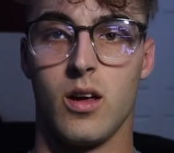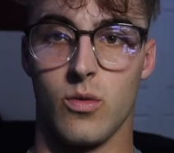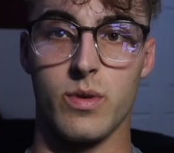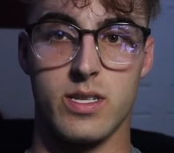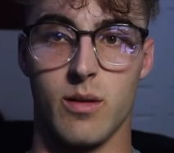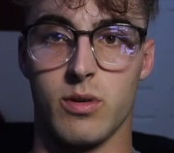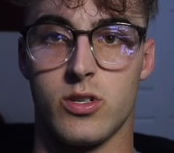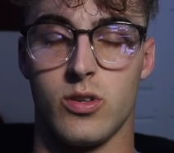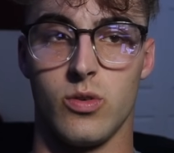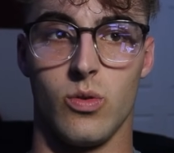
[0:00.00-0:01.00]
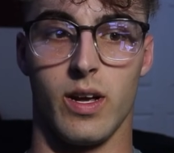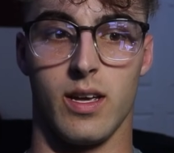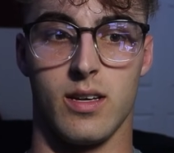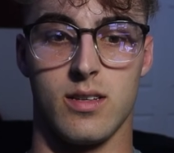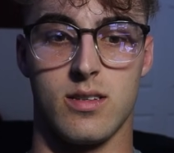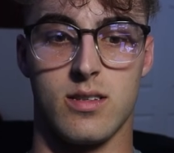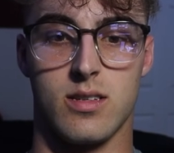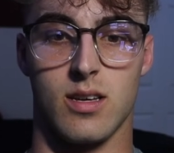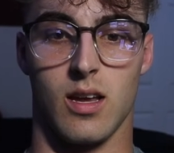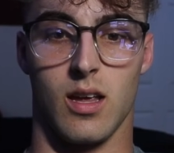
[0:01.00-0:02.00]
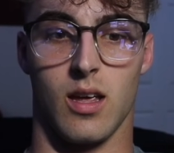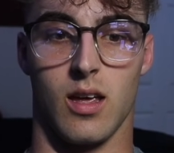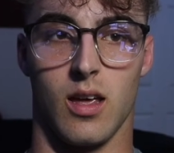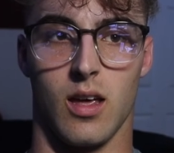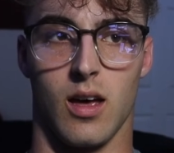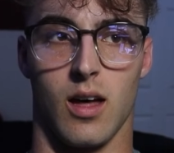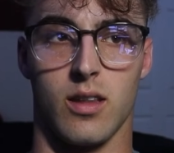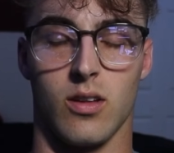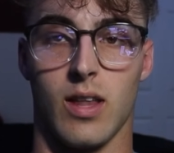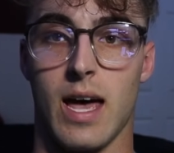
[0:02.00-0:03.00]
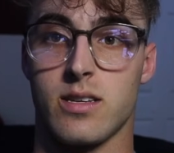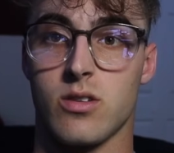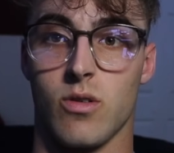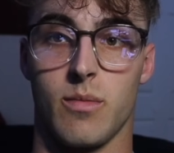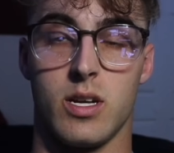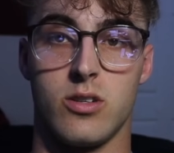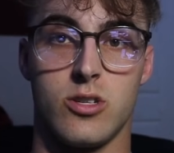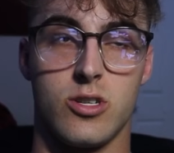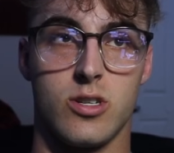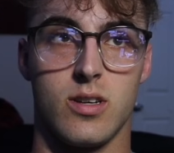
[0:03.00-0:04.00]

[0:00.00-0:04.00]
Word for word: reason number two is on the last scrimmage,